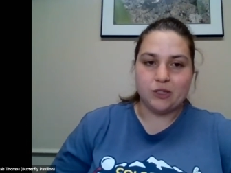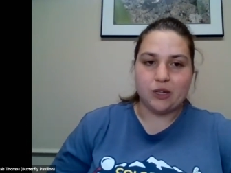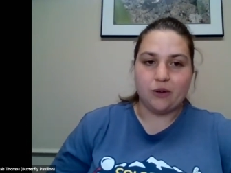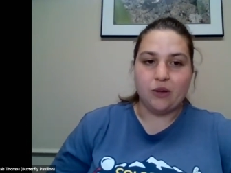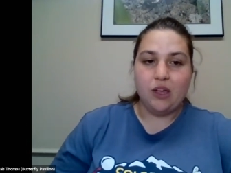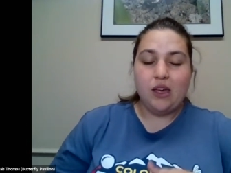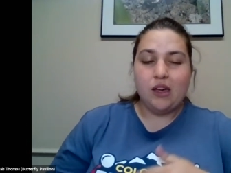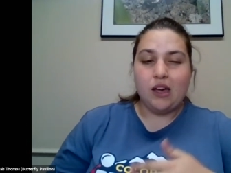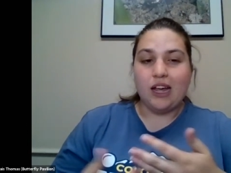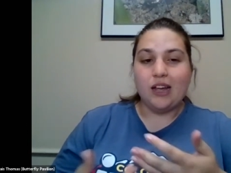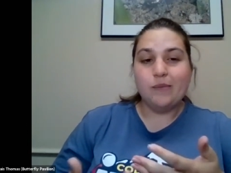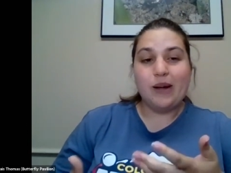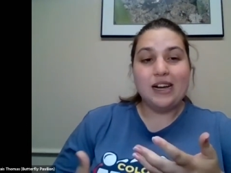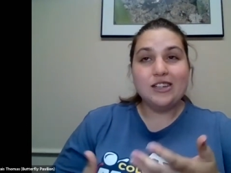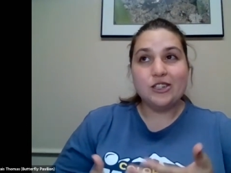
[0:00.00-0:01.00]
So
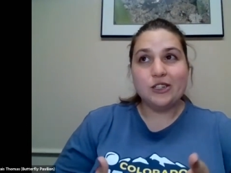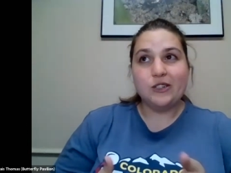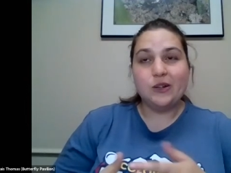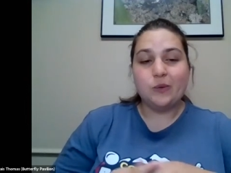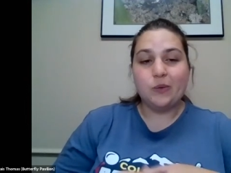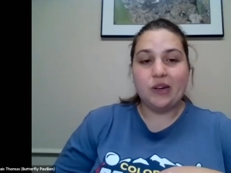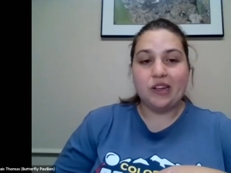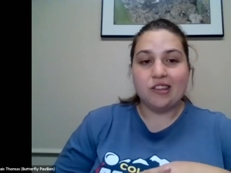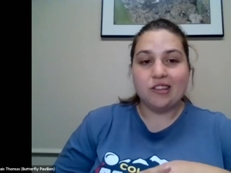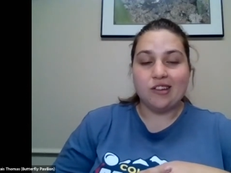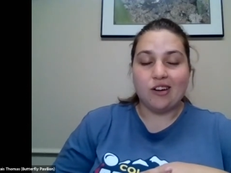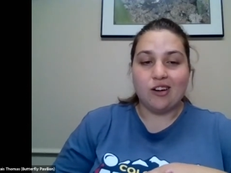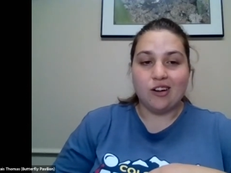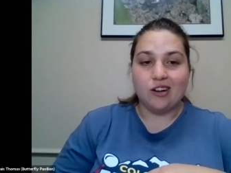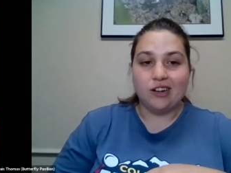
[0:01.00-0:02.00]
I imagine with
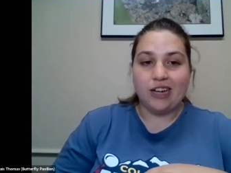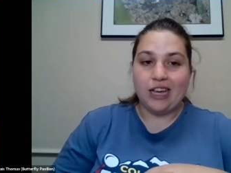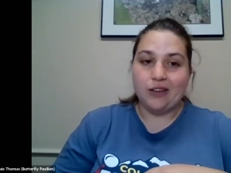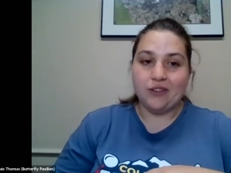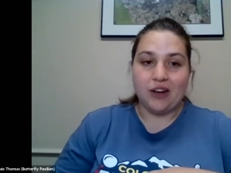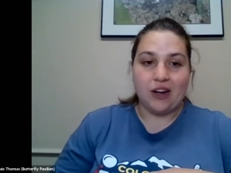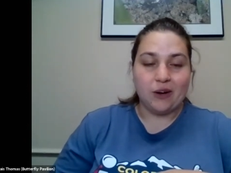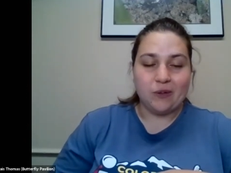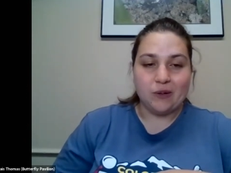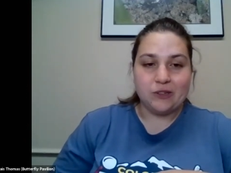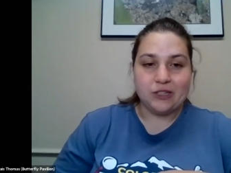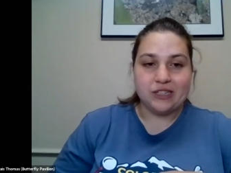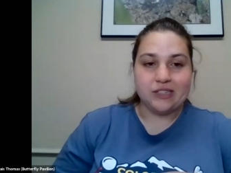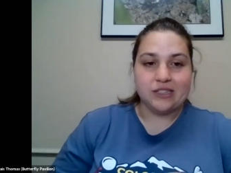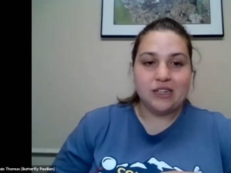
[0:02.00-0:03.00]
our cave
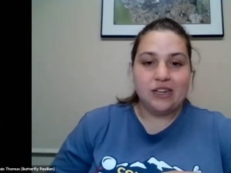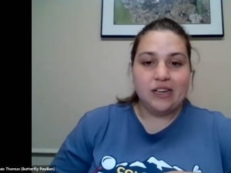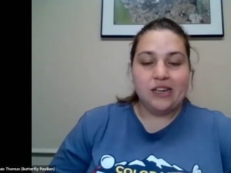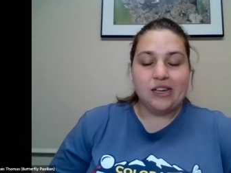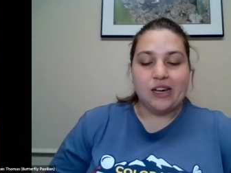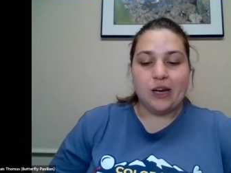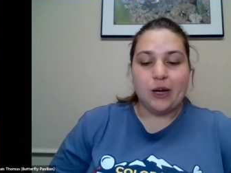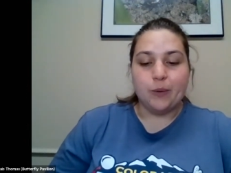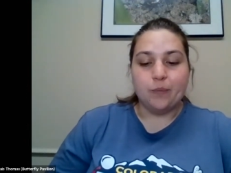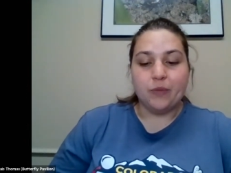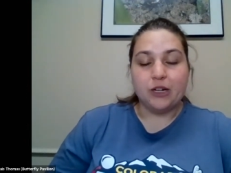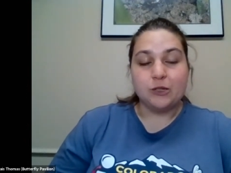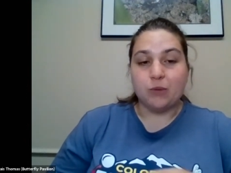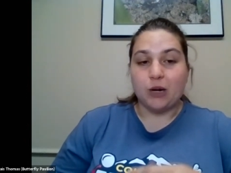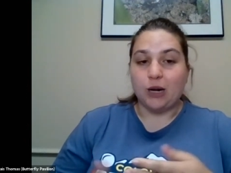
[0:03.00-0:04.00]
cockroaches, um,
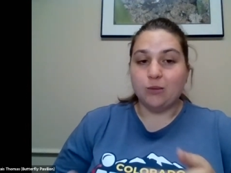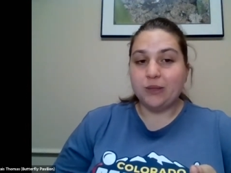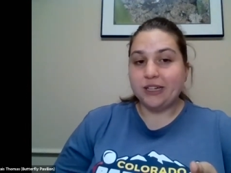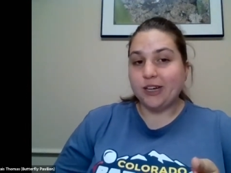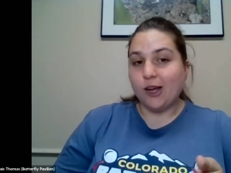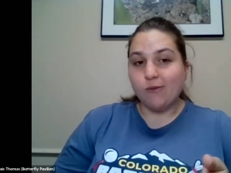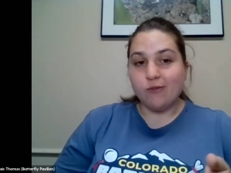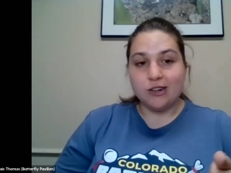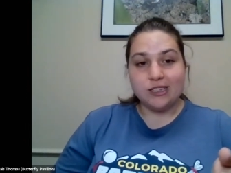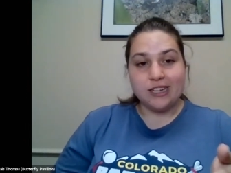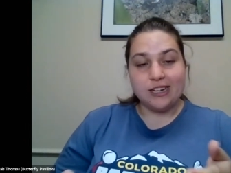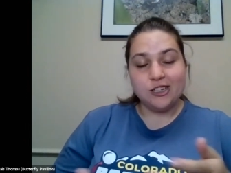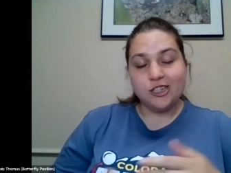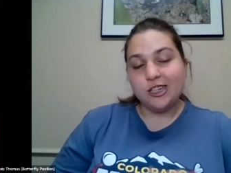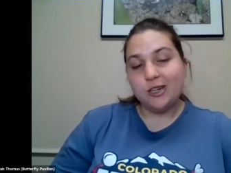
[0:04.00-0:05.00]
there's probably probably
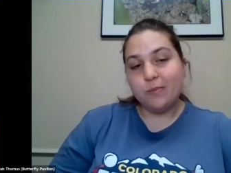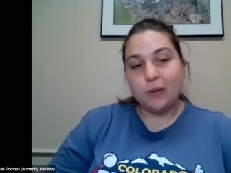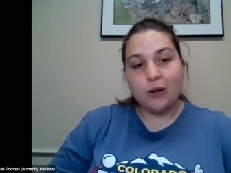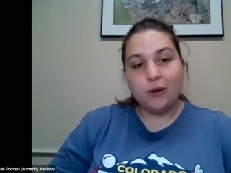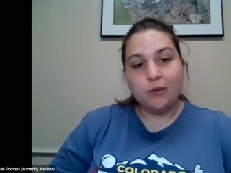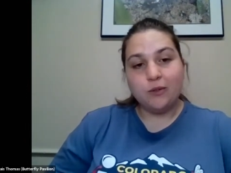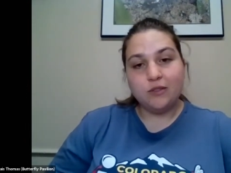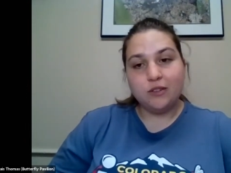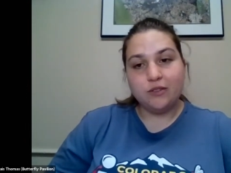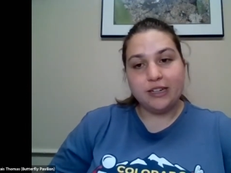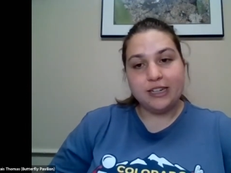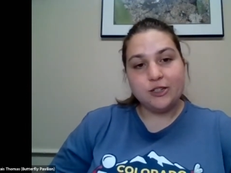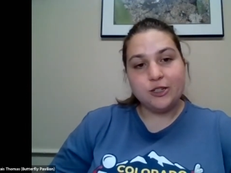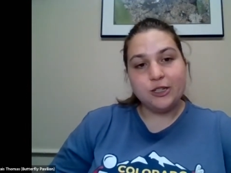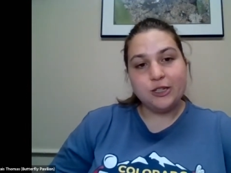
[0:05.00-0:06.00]
conversation about
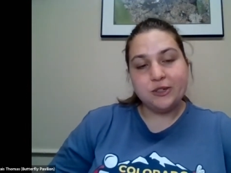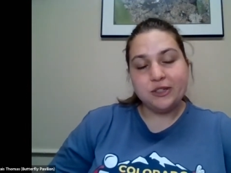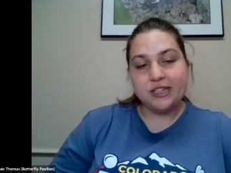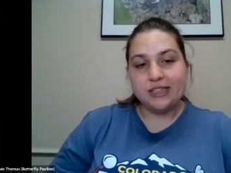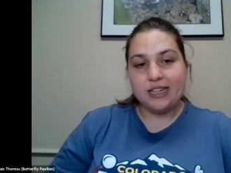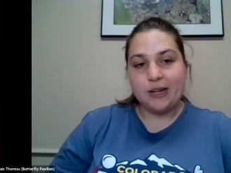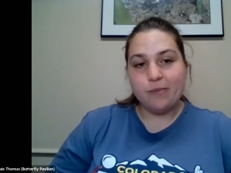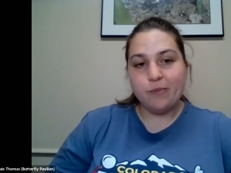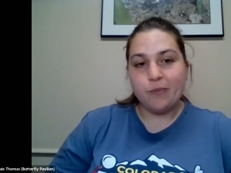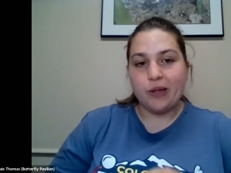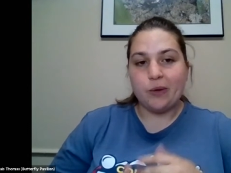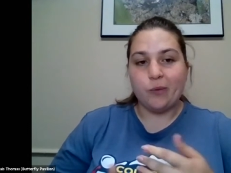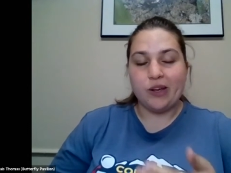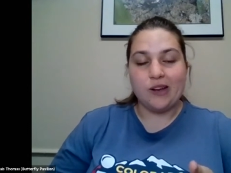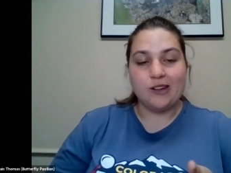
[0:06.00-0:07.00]
reintroducing them,
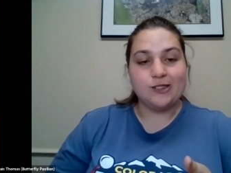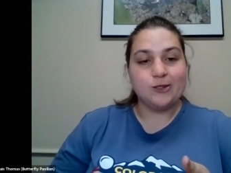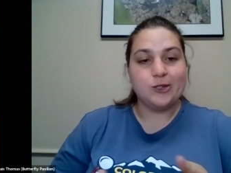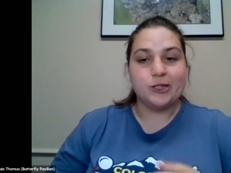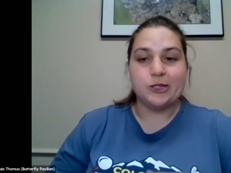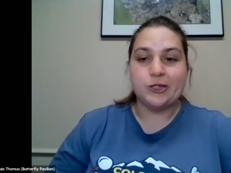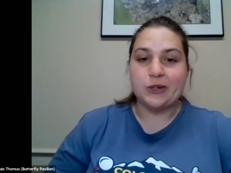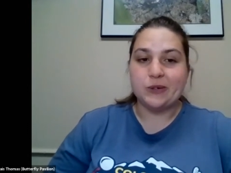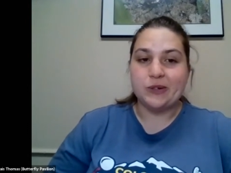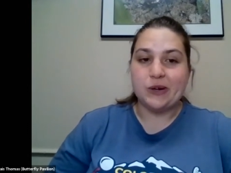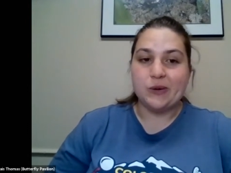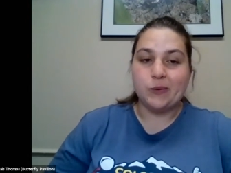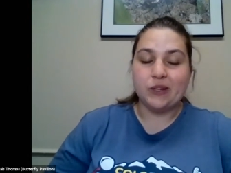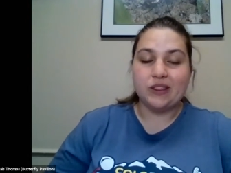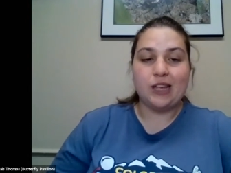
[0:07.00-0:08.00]
but we also just don't
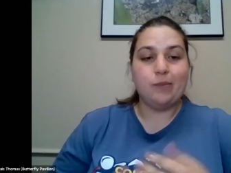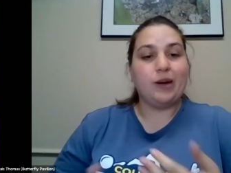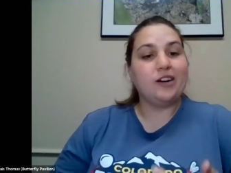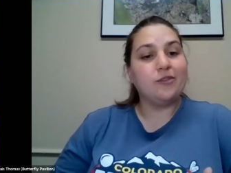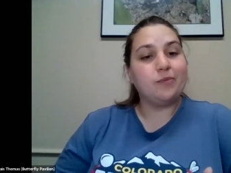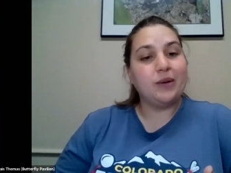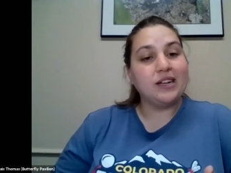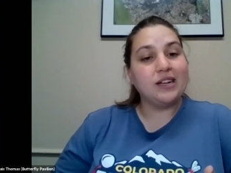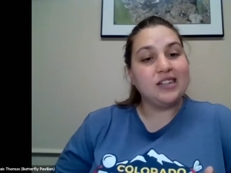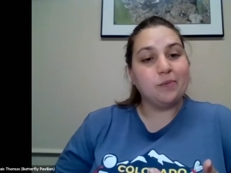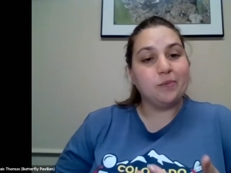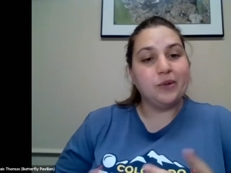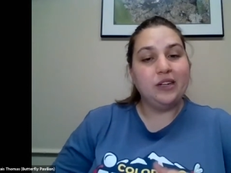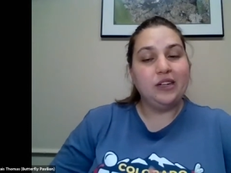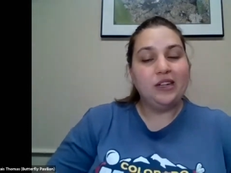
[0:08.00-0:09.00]
know what they might have picked
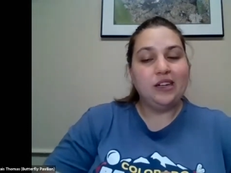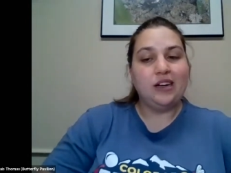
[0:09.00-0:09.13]
up